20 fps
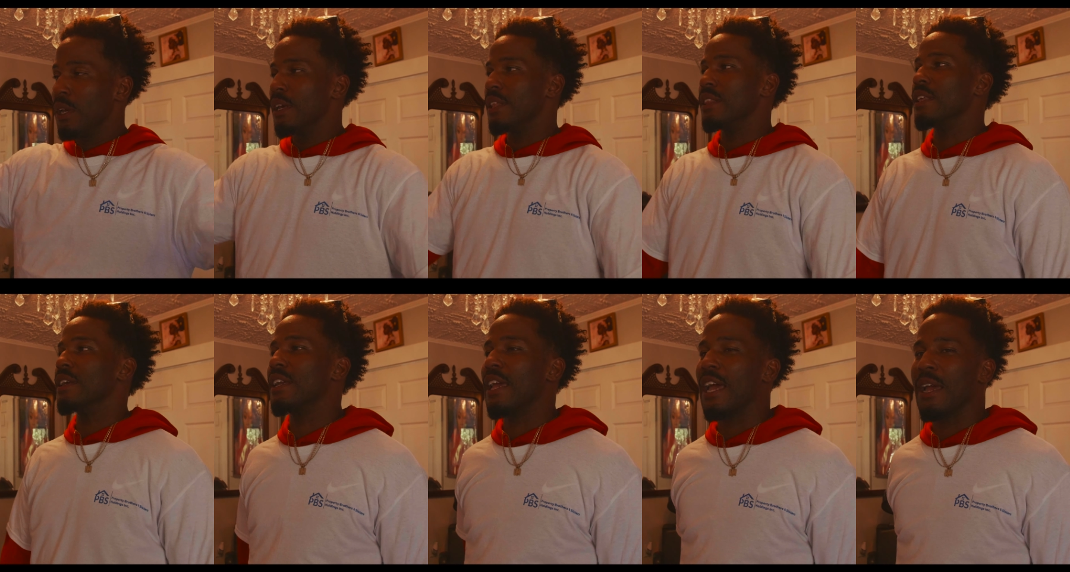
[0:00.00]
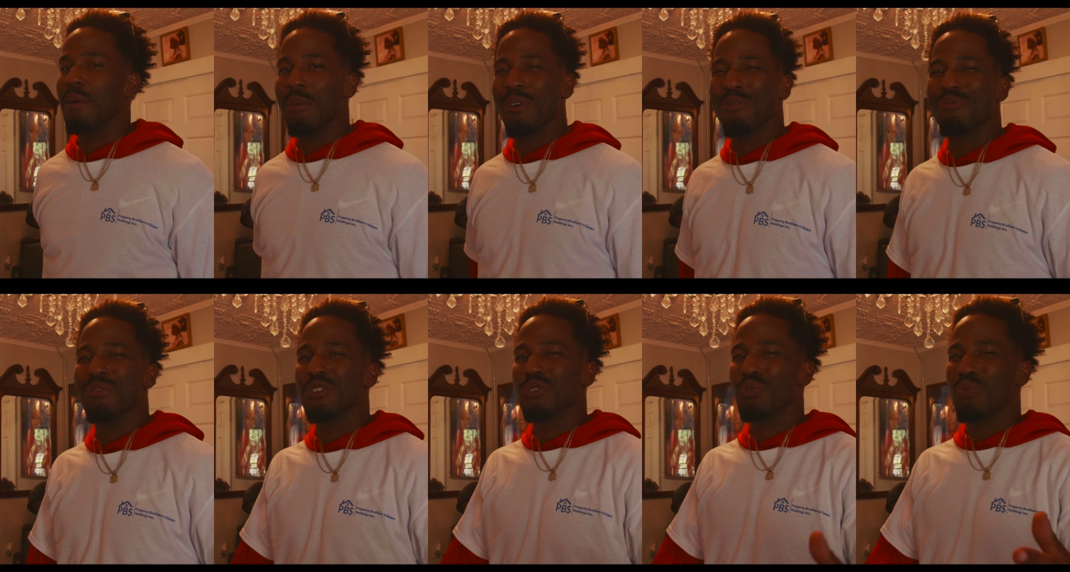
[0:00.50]
They came
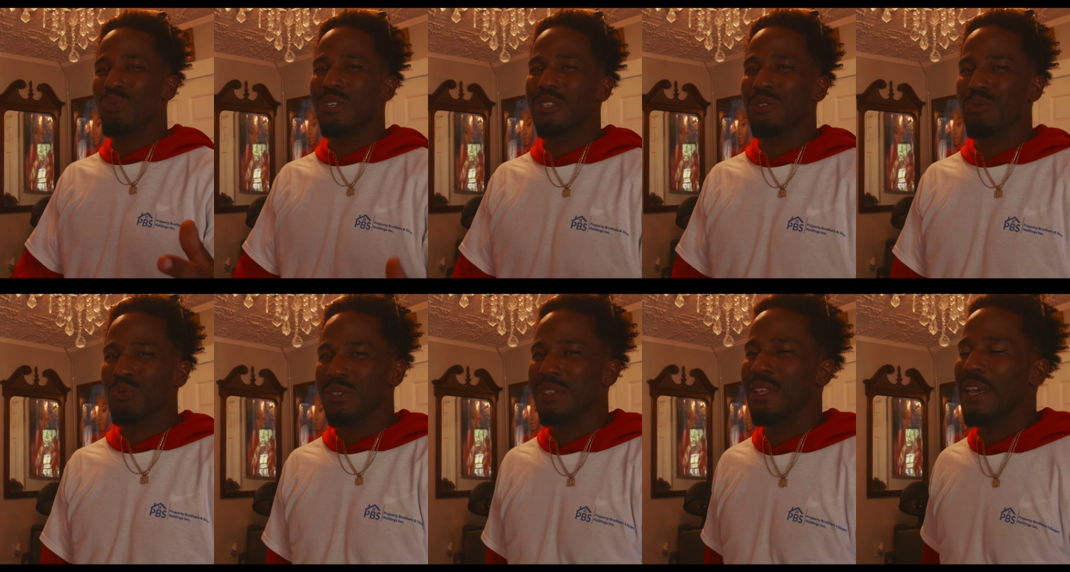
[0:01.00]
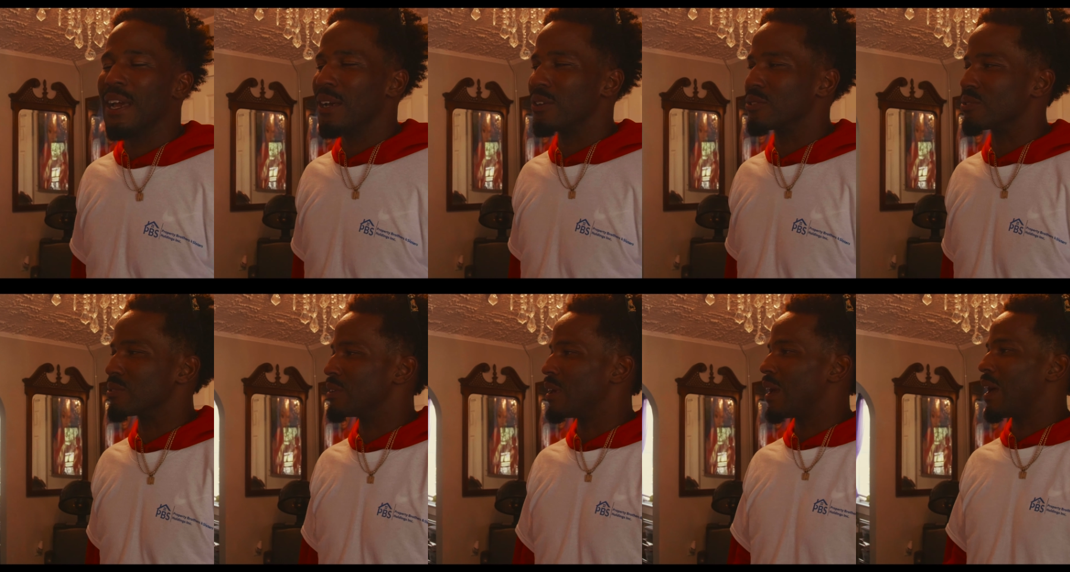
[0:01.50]
up for $23,000.
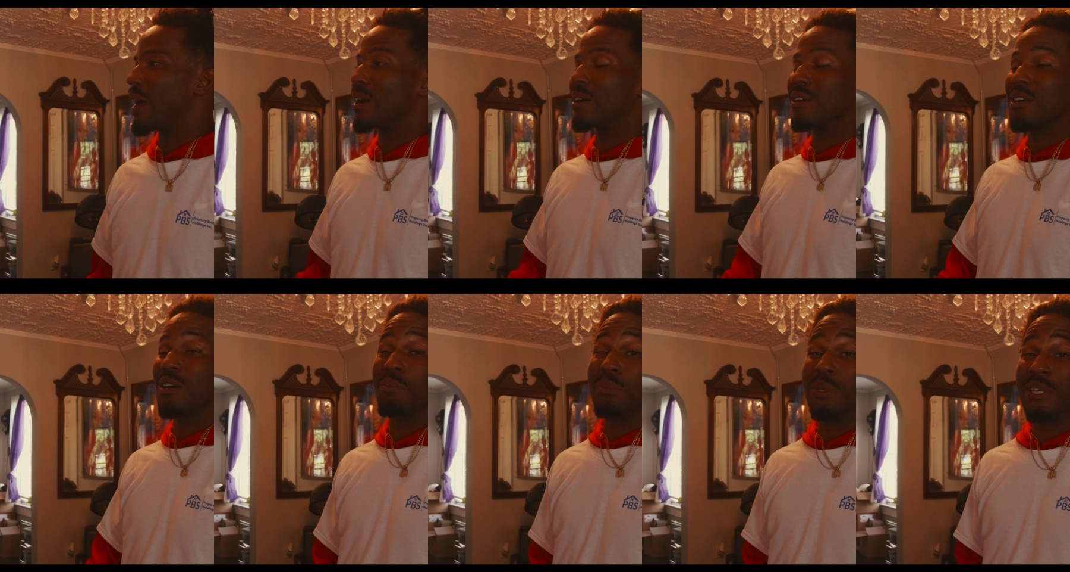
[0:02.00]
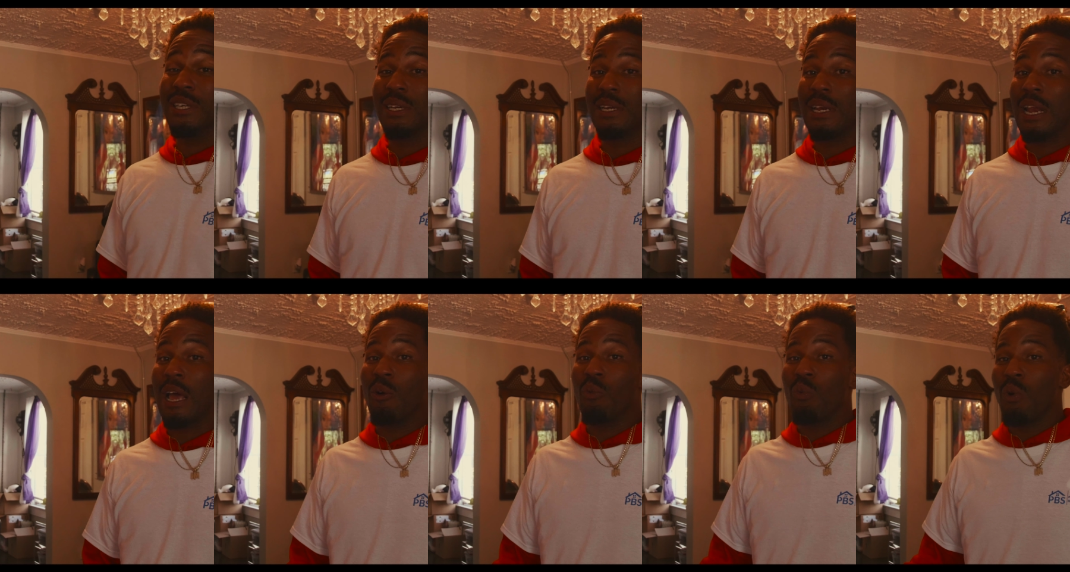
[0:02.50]
I come in
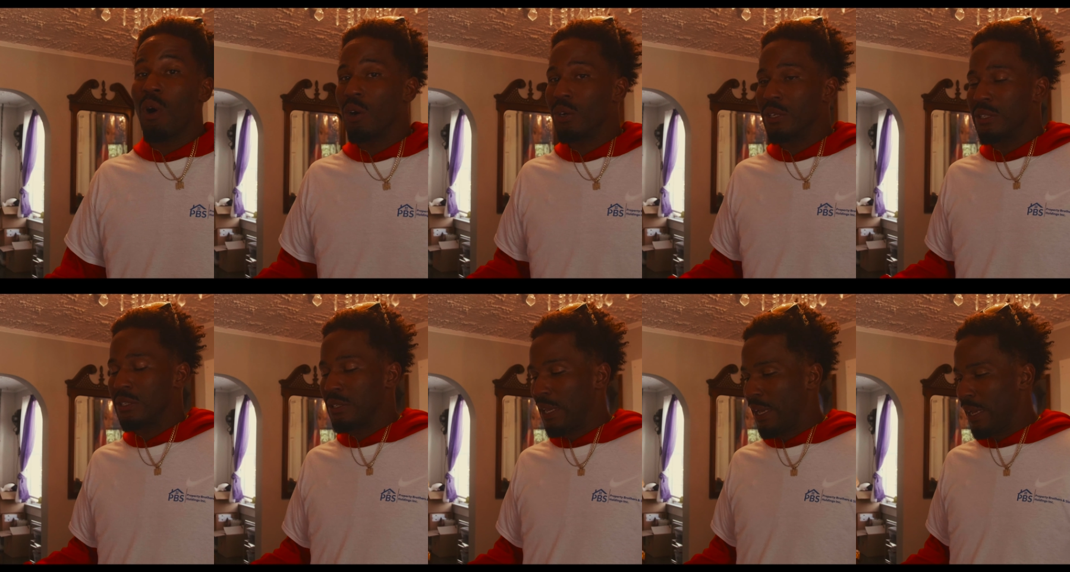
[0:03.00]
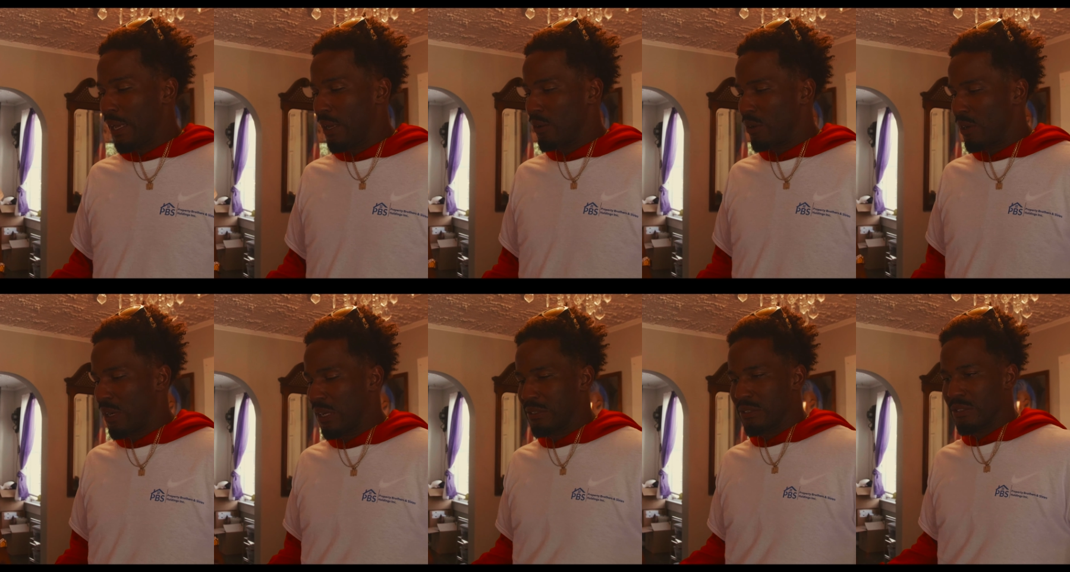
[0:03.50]
and I walk it down
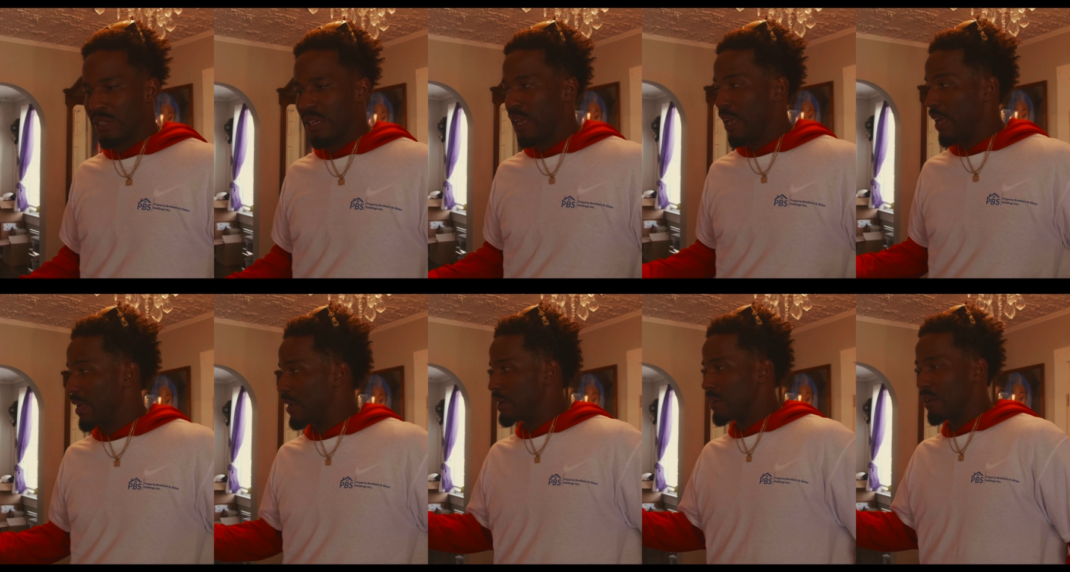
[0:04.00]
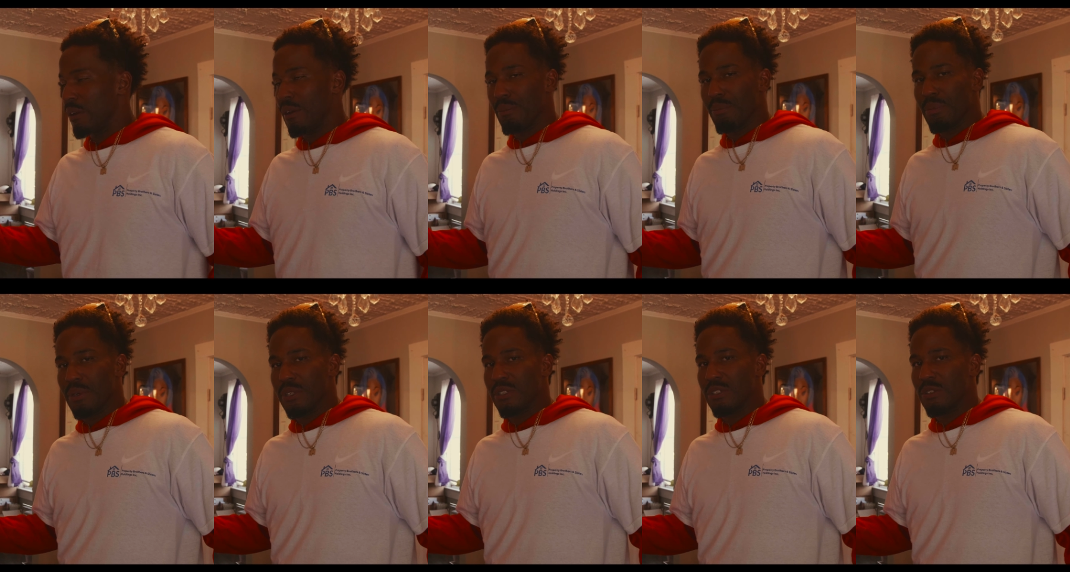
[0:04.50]
and I say, hey,
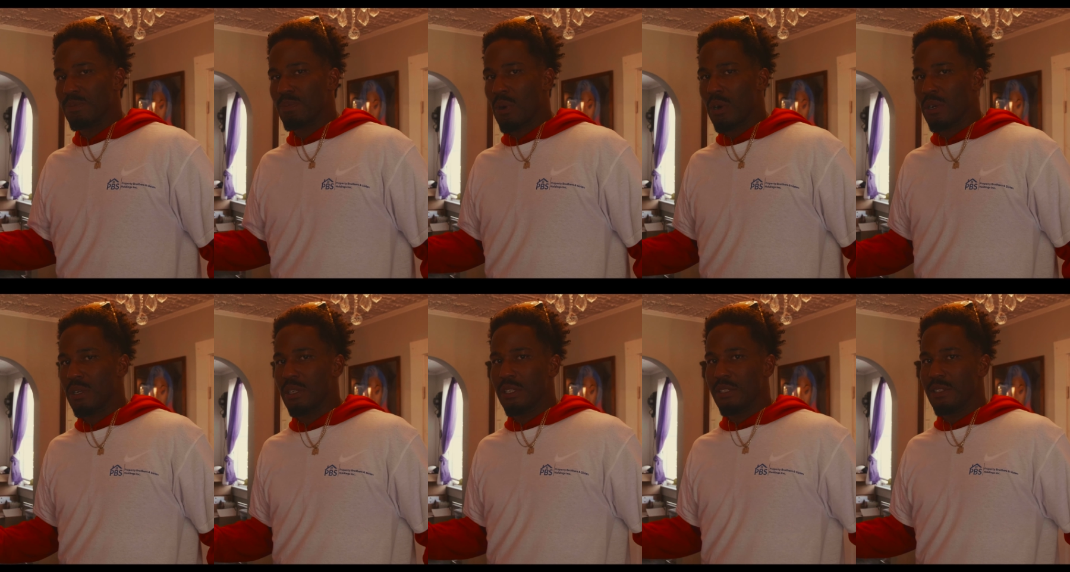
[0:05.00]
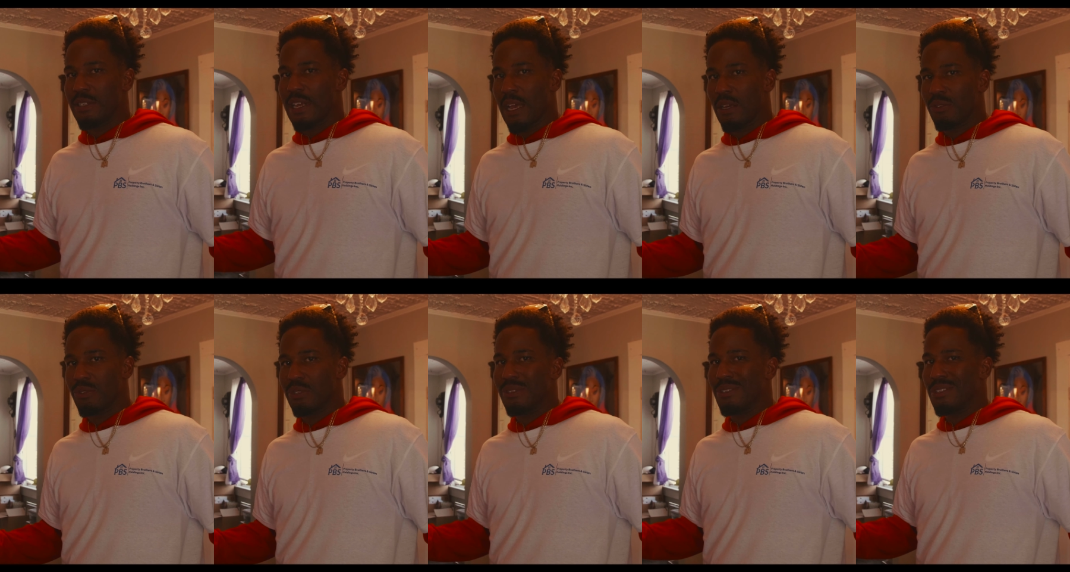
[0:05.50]
business partner, this house is